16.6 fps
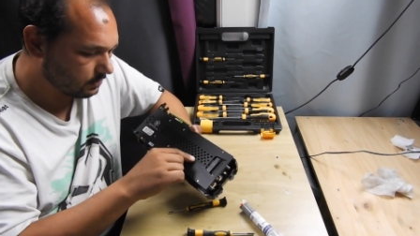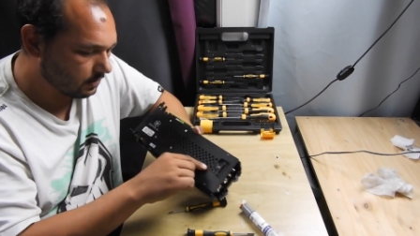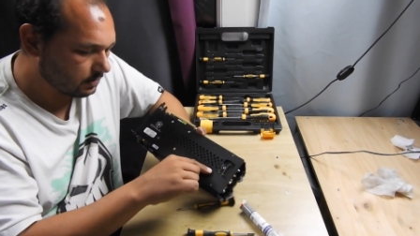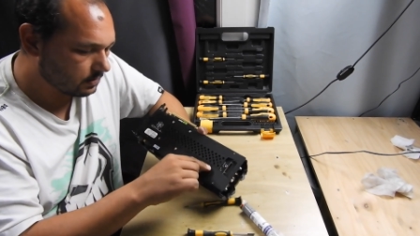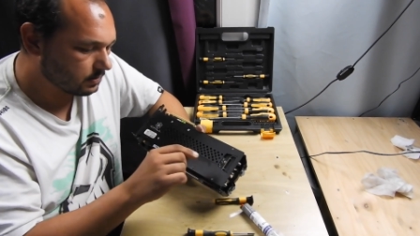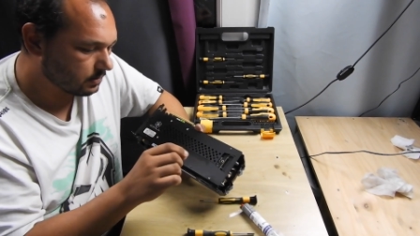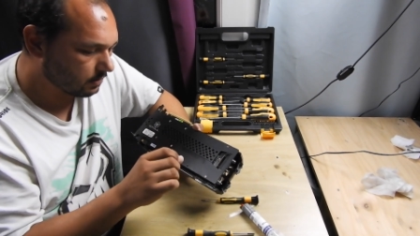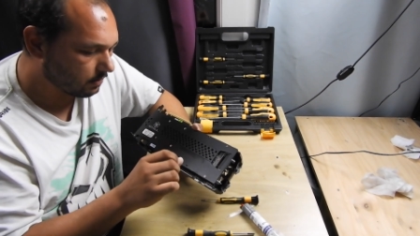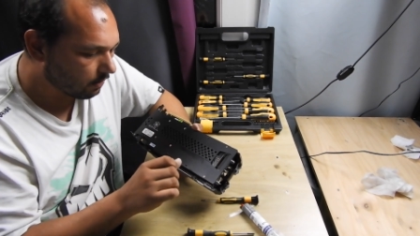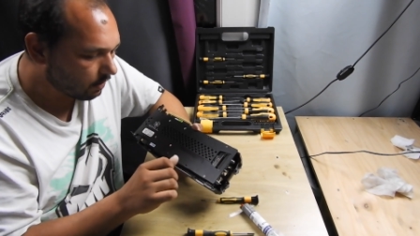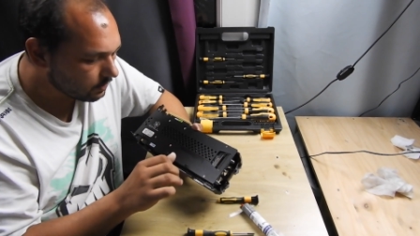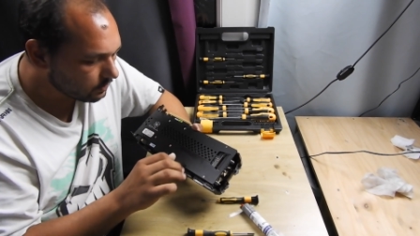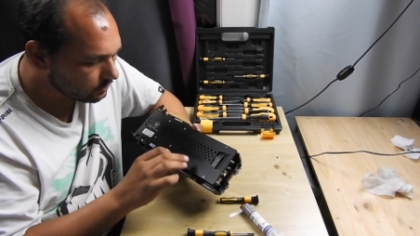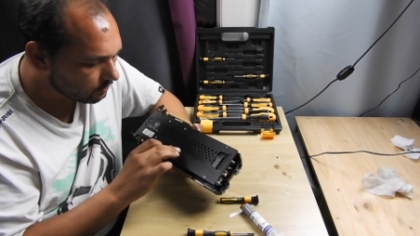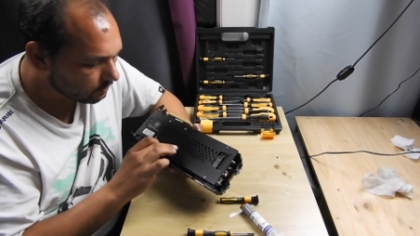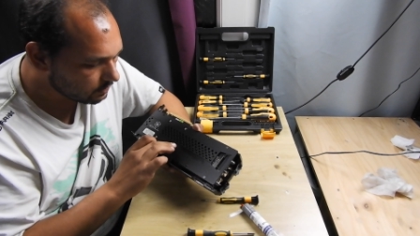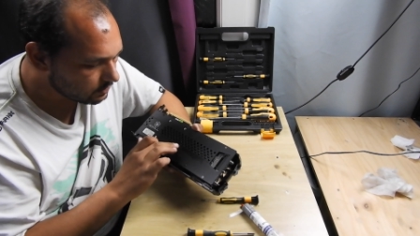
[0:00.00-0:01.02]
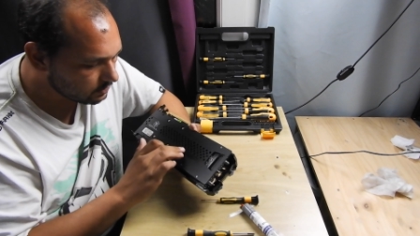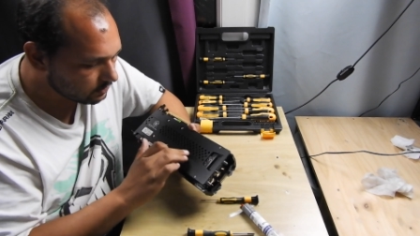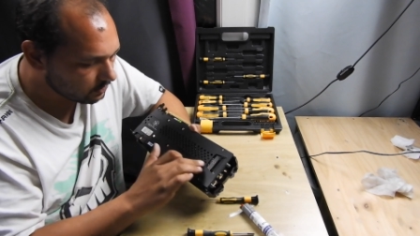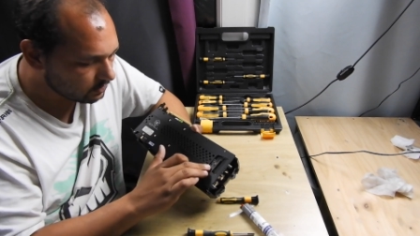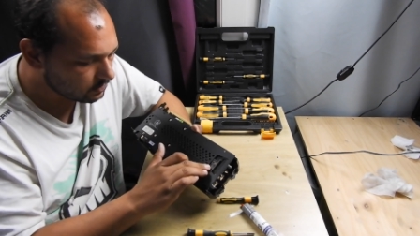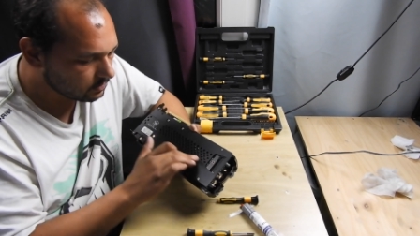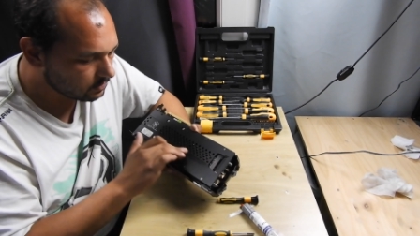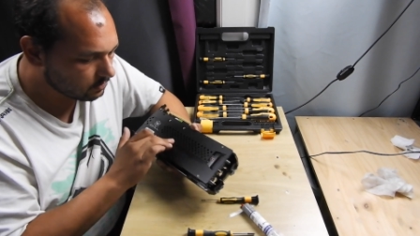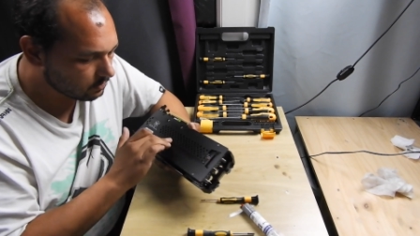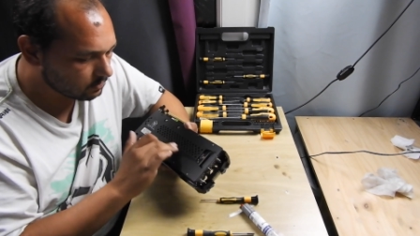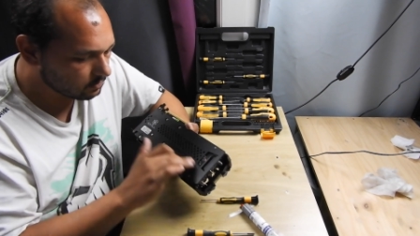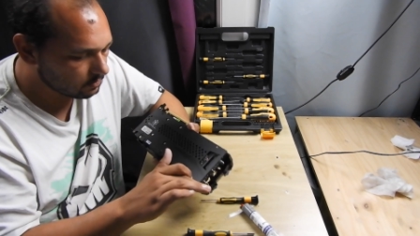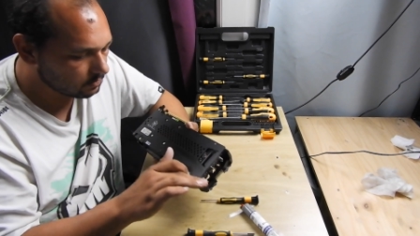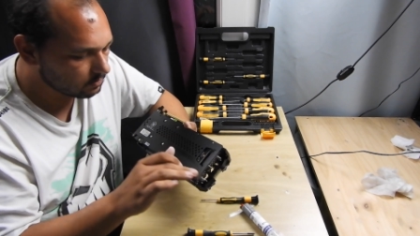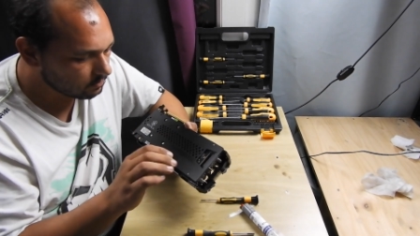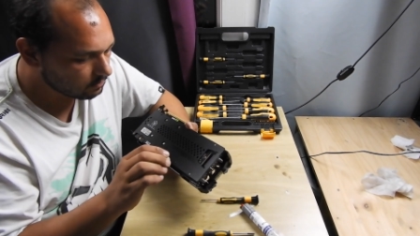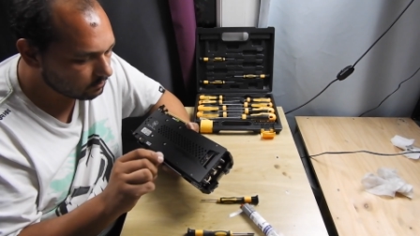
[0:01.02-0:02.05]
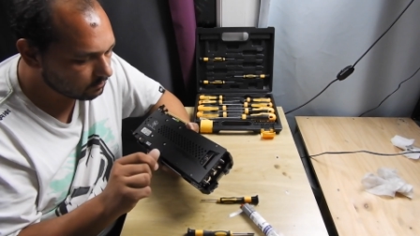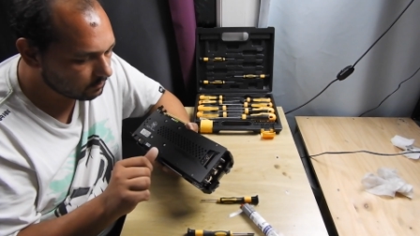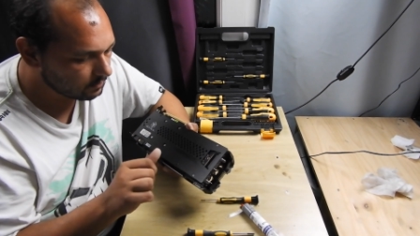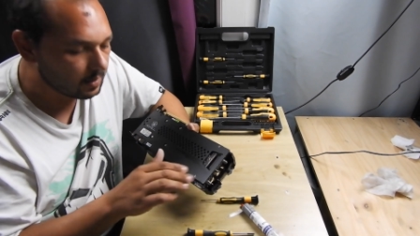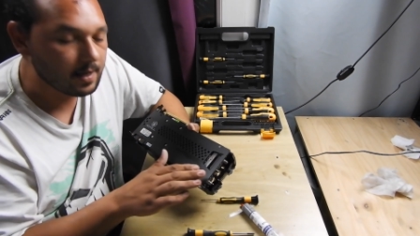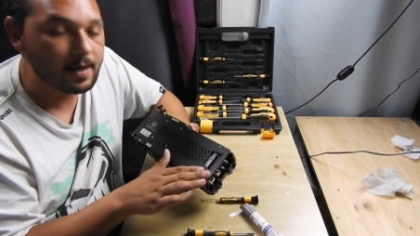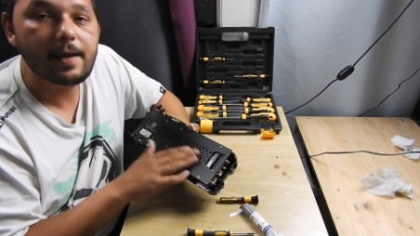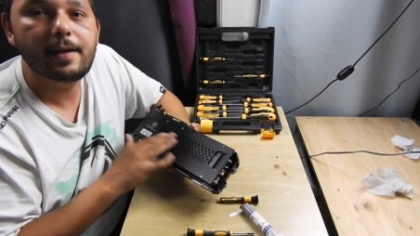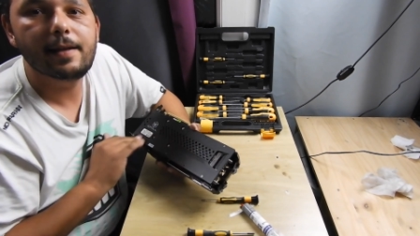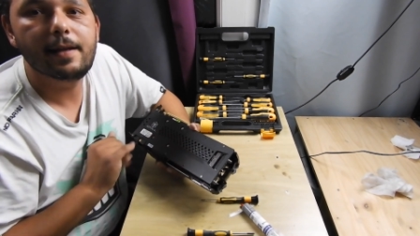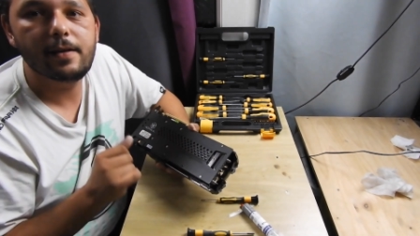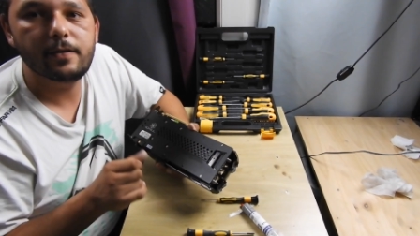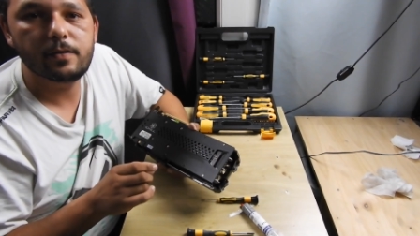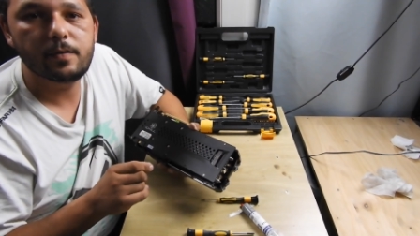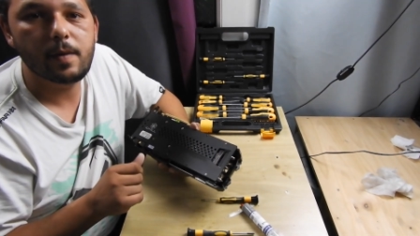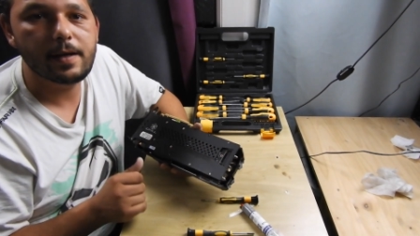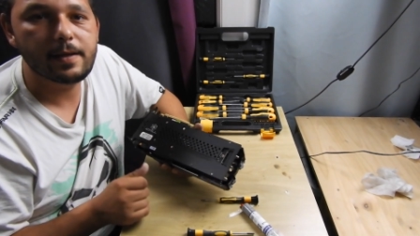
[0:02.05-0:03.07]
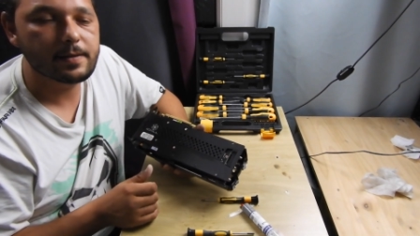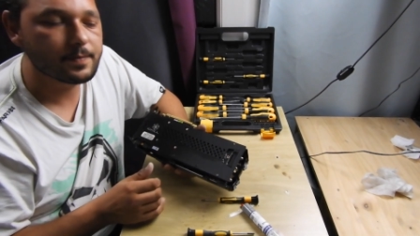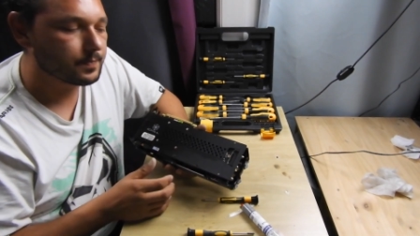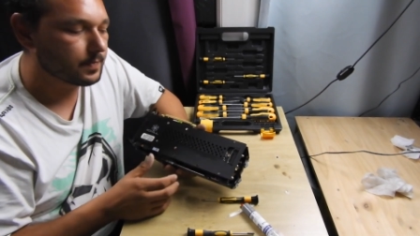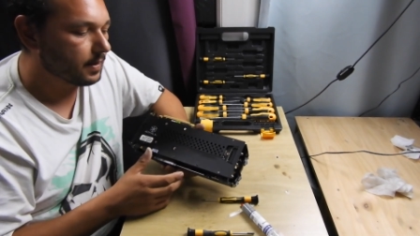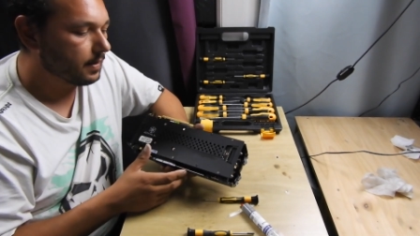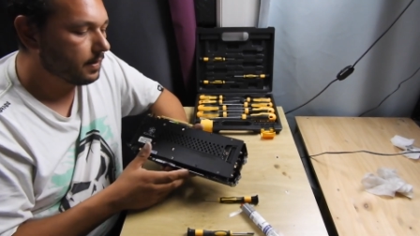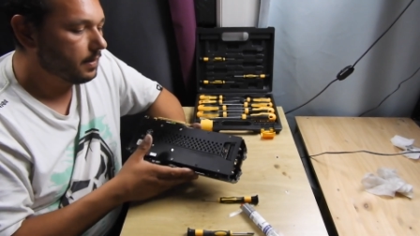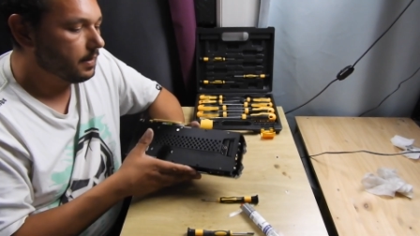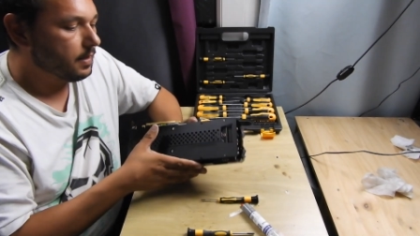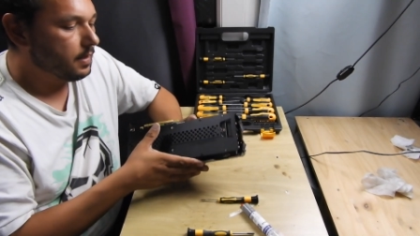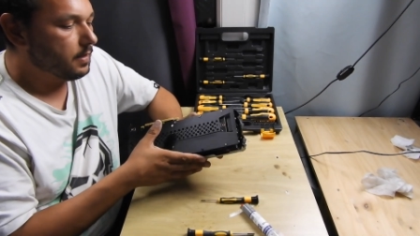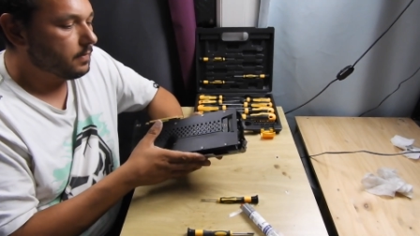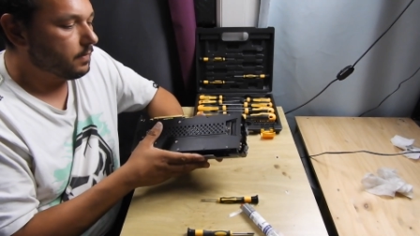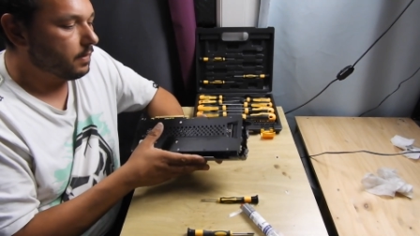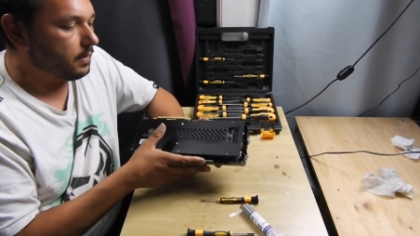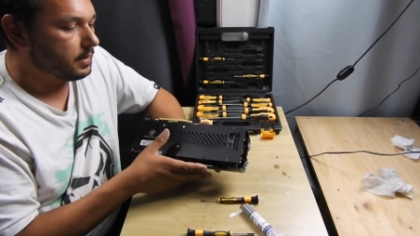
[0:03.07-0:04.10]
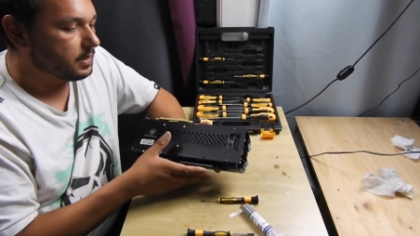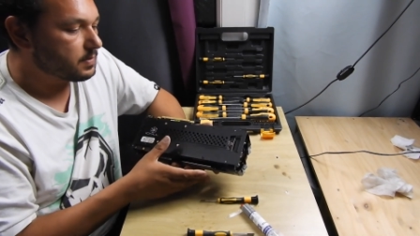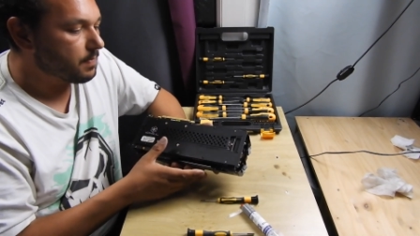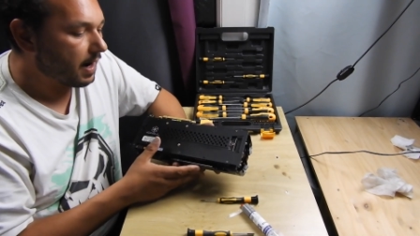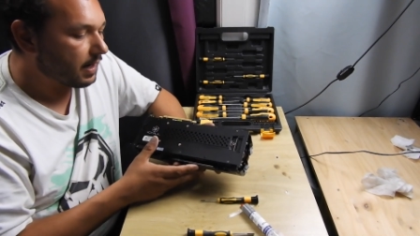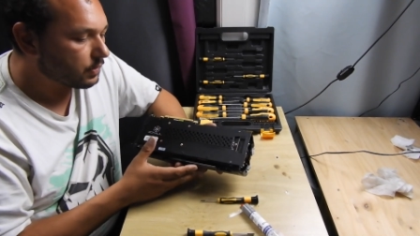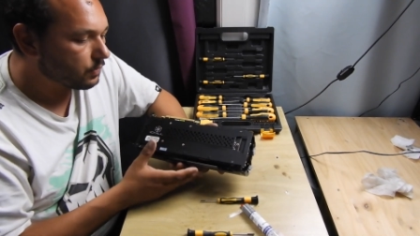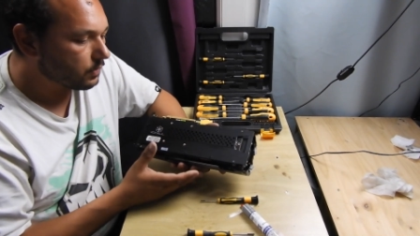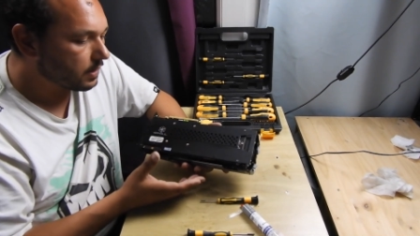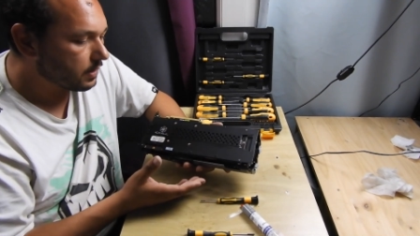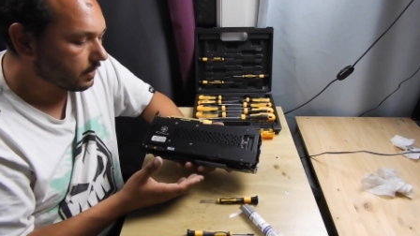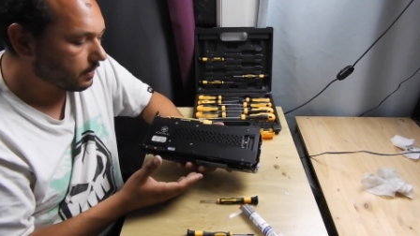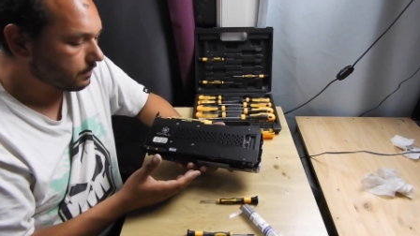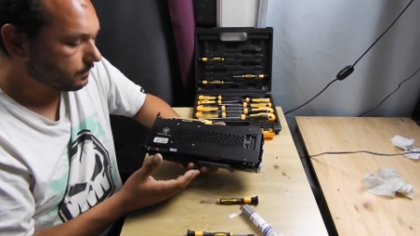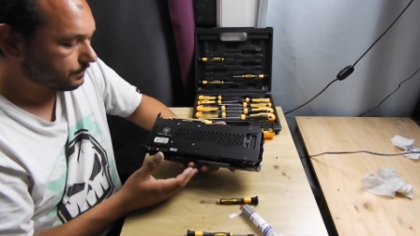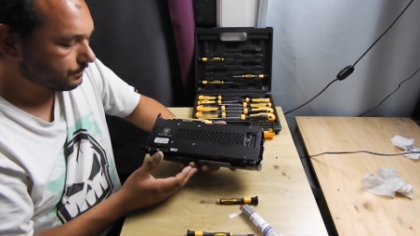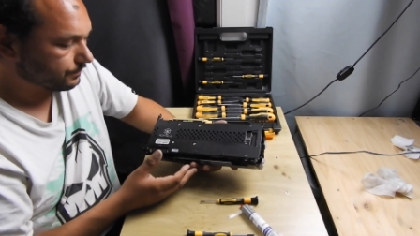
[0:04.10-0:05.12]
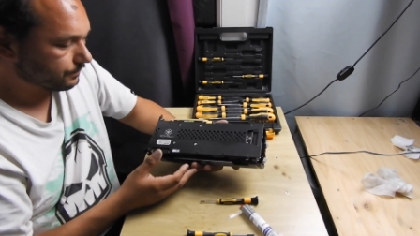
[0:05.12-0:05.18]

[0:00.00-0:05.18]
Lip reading: That scratch, or it's just... yeah, never mind. Well, it's back together.